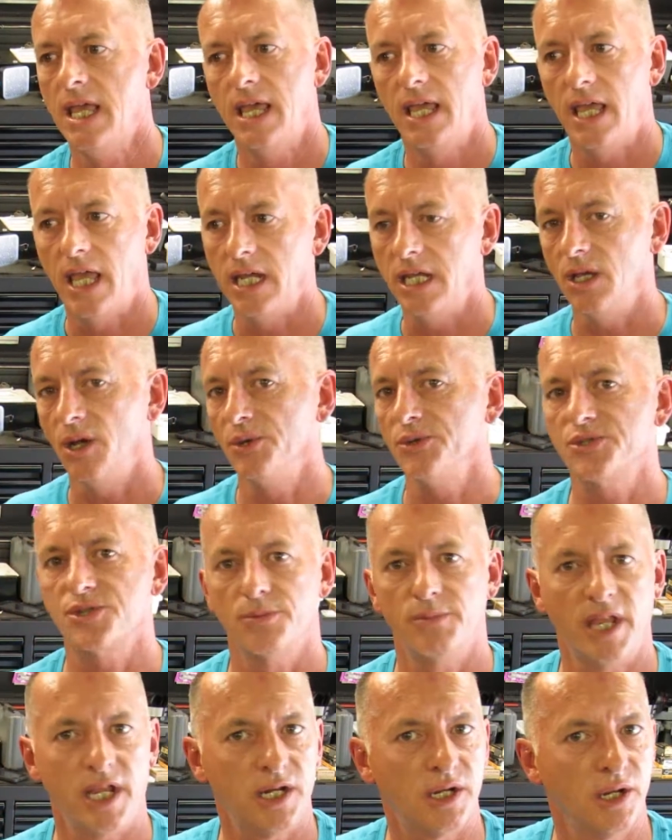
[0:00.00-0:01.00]
any holster
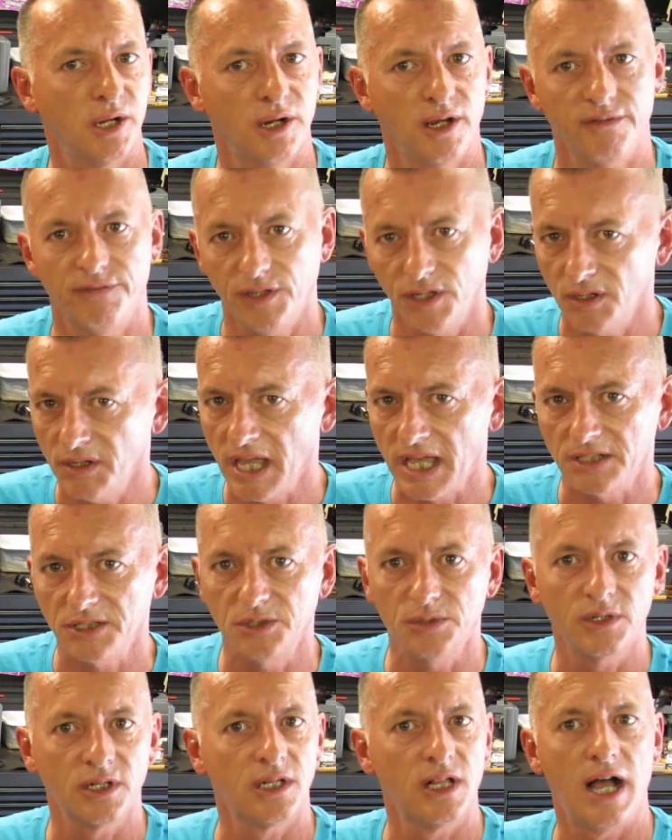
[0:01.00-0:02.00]
maker, if you're not
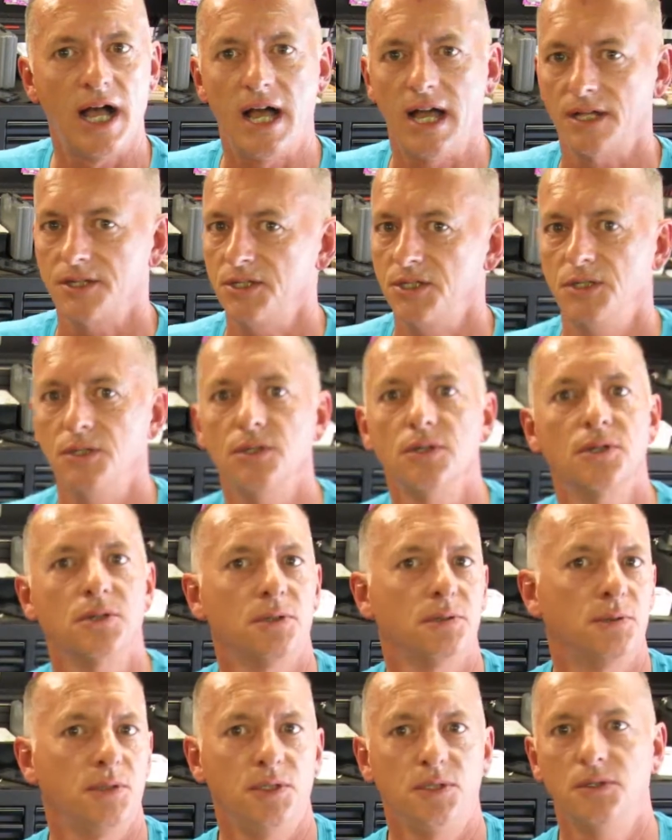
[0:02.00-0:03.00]
doing Glocks,
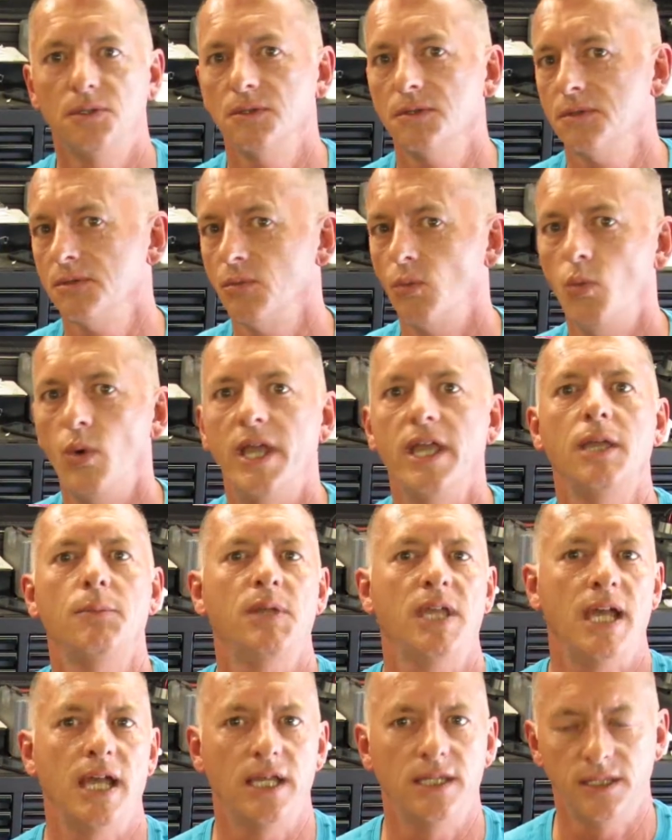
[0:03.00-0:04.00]
you're way
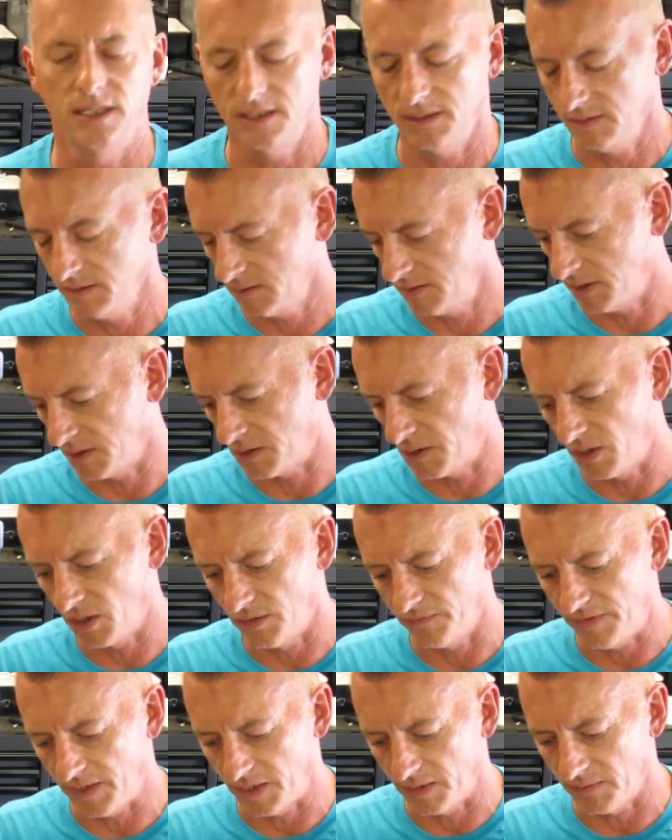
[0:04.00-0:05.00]
behind the
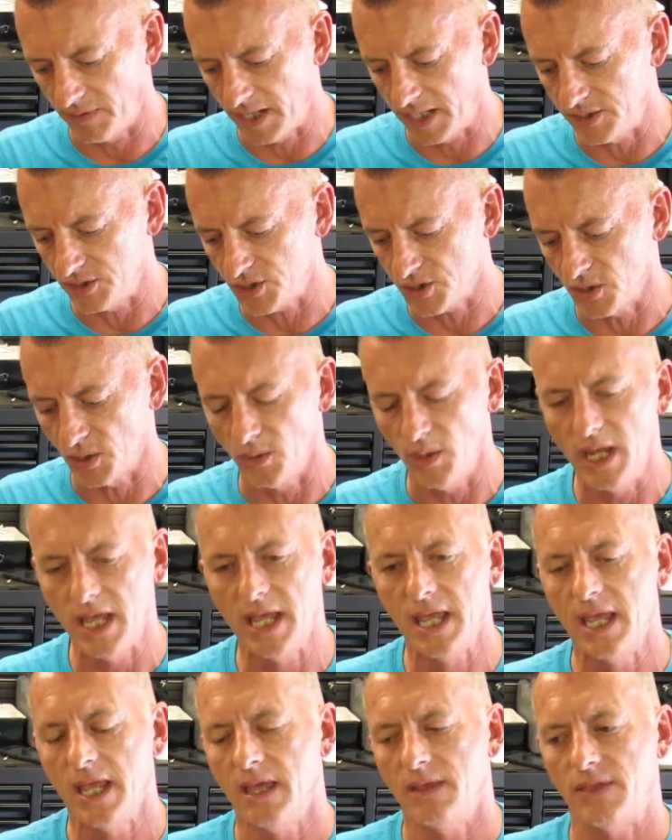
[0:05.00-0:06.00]
curve here, right? So
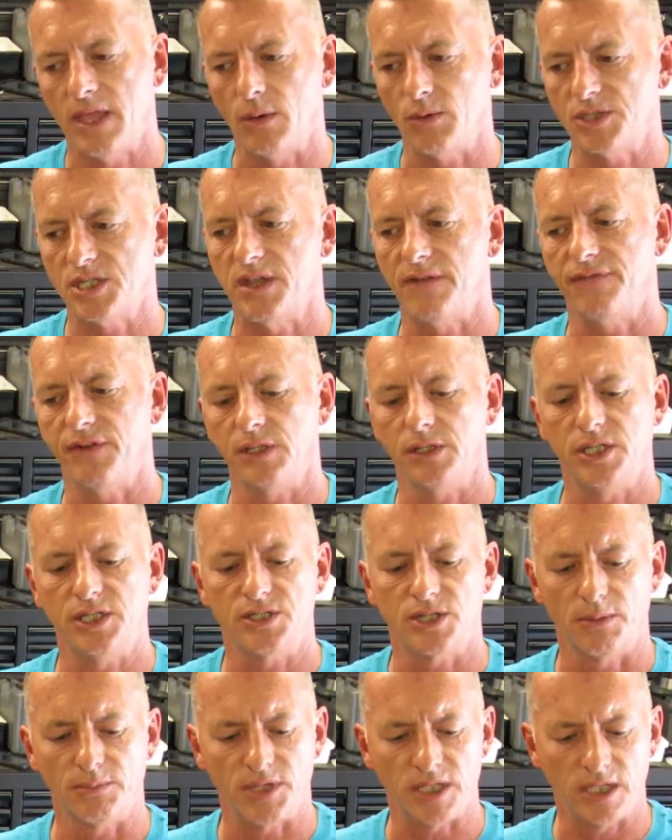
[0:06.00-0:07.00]
that was definitely
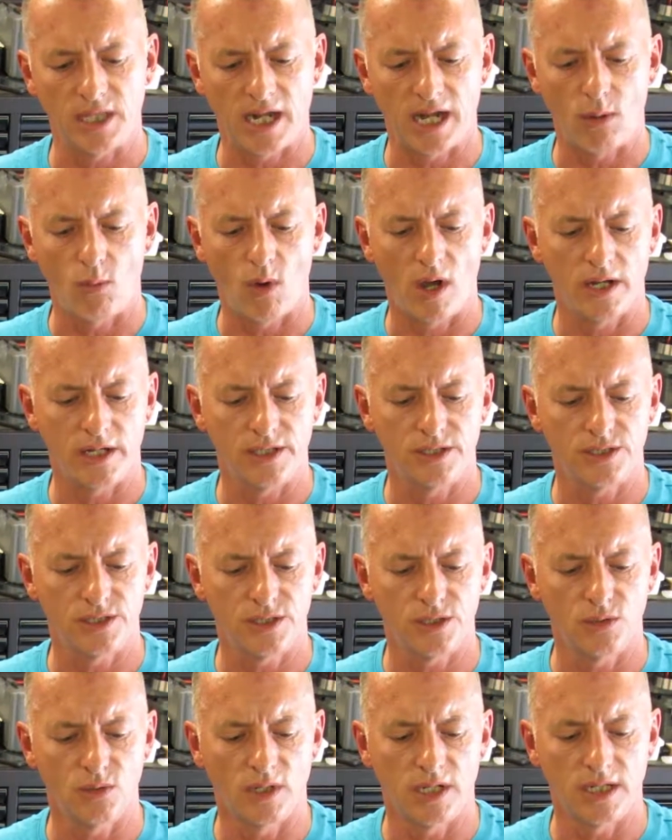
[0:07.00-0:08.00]
something that I wanted
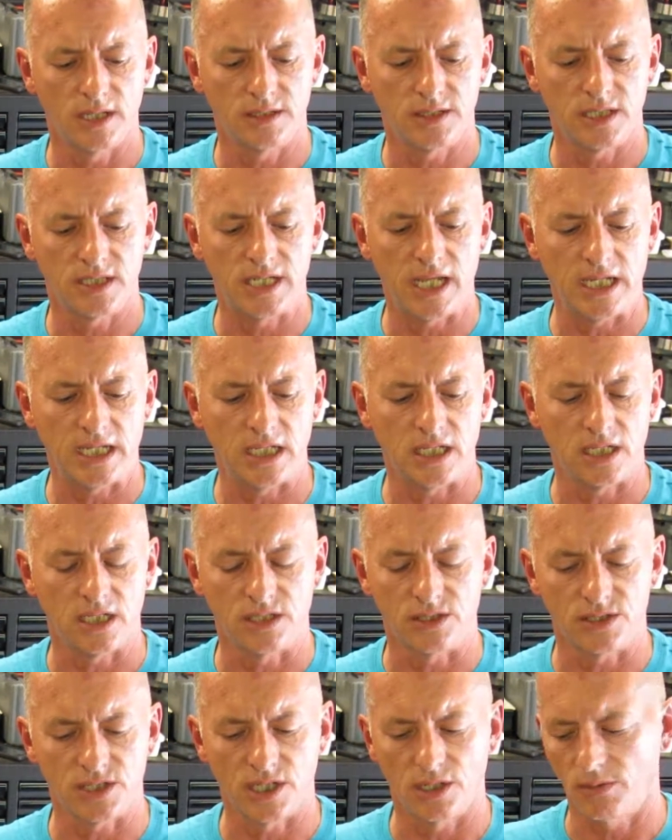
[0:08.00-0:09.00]
to take into
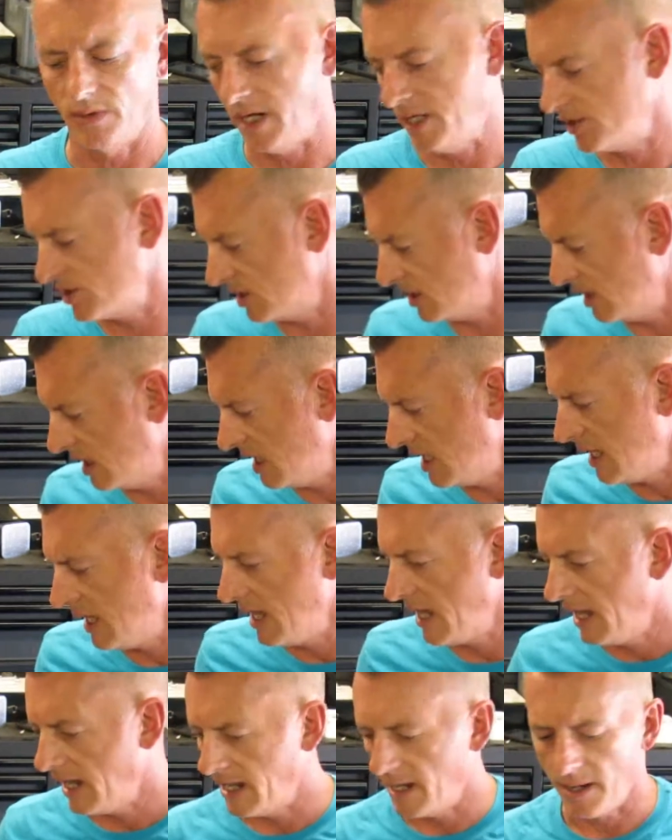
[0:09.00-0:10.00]
consideration.
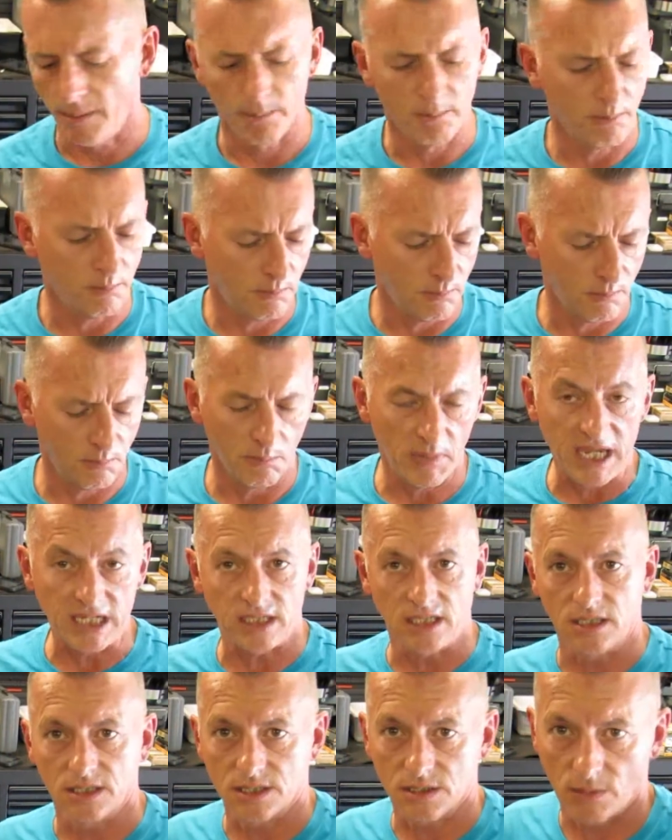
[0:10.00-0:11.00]

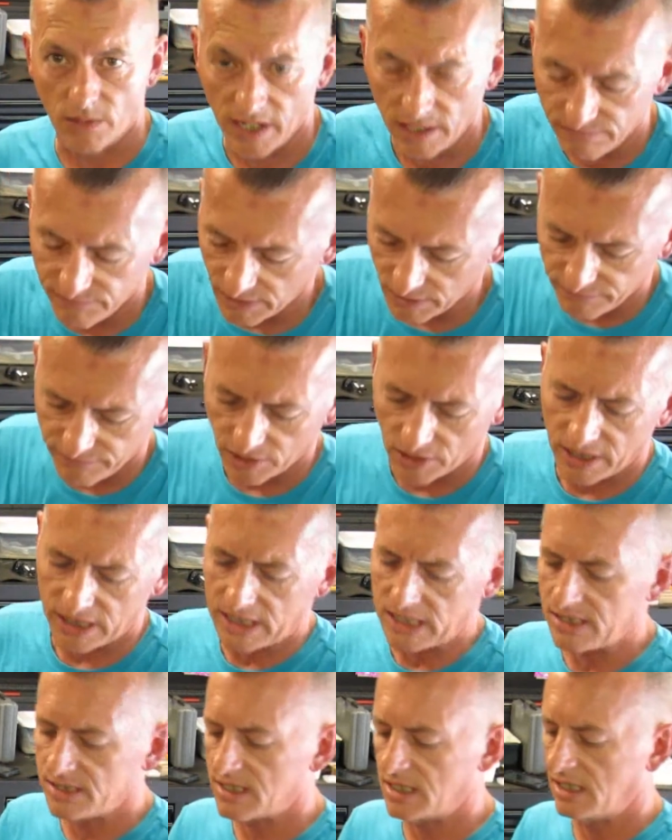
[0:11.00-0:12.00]
Maintenance, right? Very, very
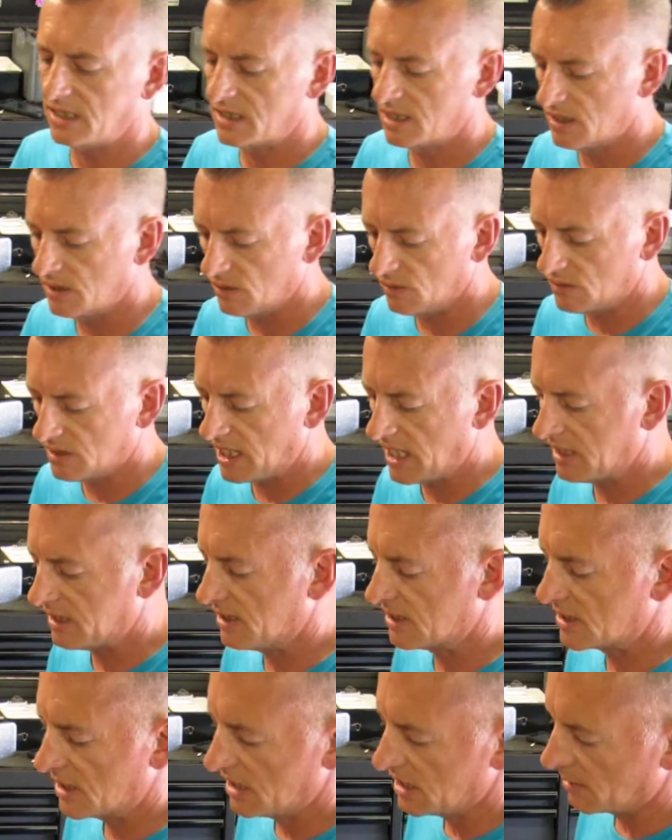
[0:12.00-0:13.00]
easy to take
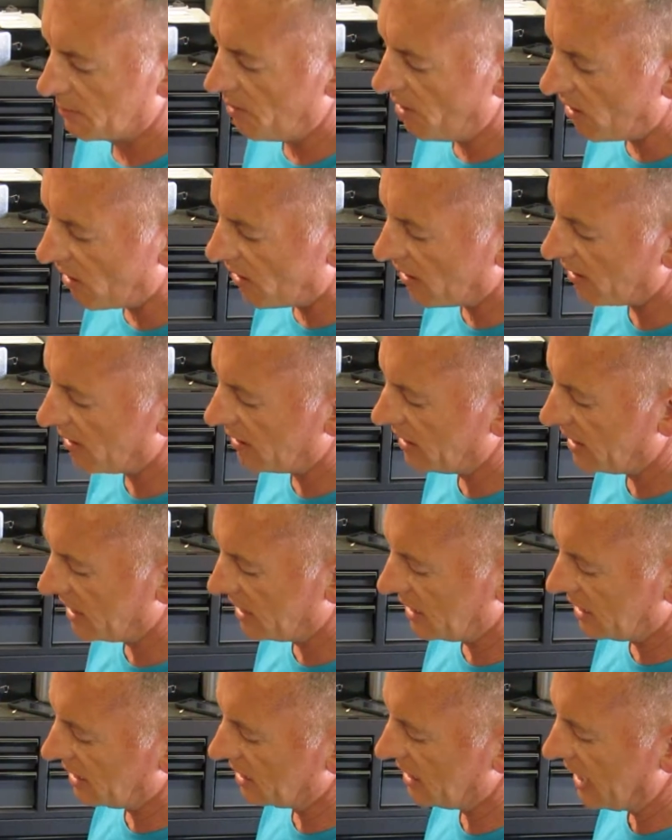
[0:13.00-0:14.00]
this gun apart
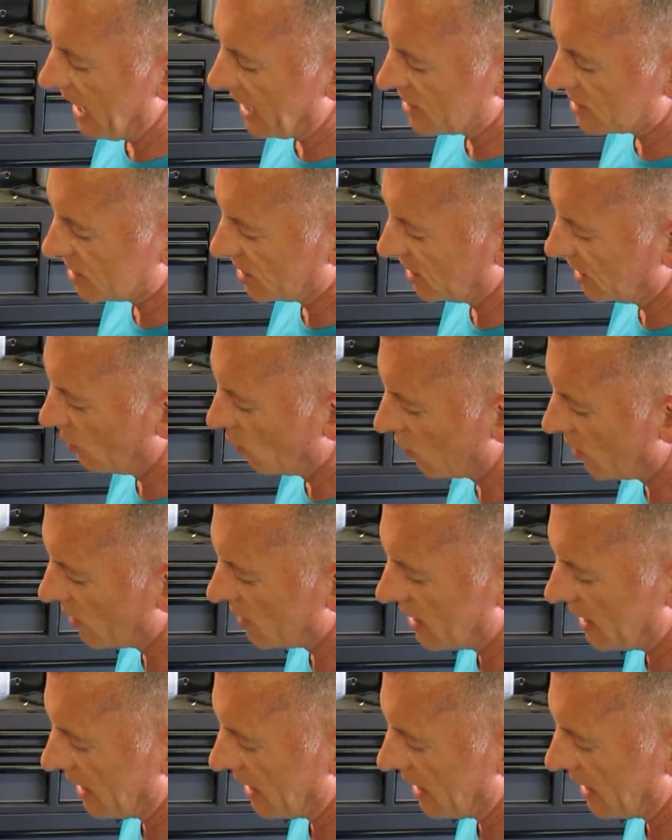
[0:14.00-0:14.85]
and actually work